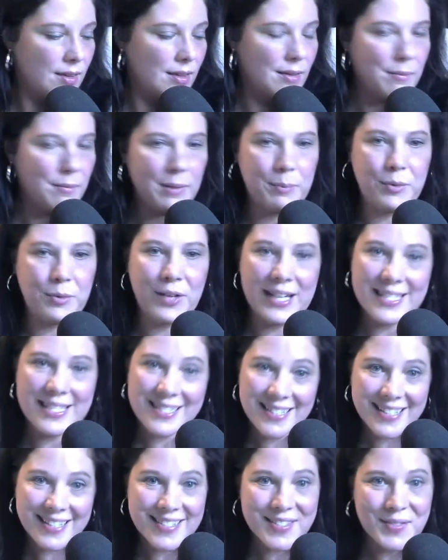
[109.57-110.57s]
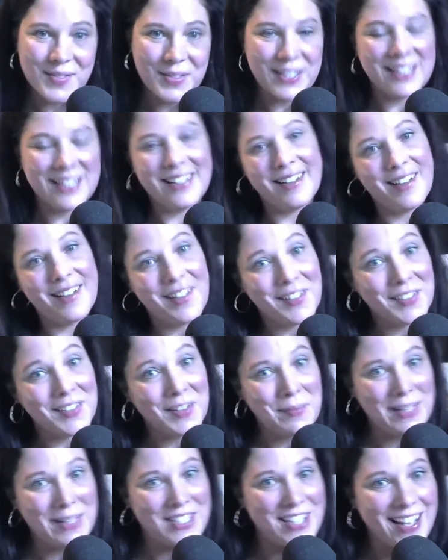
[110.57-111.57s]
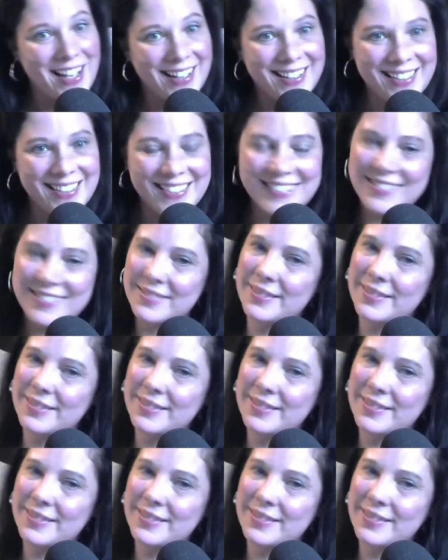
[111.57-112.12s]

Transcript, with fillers: My bracelets were getting caught on my jacket.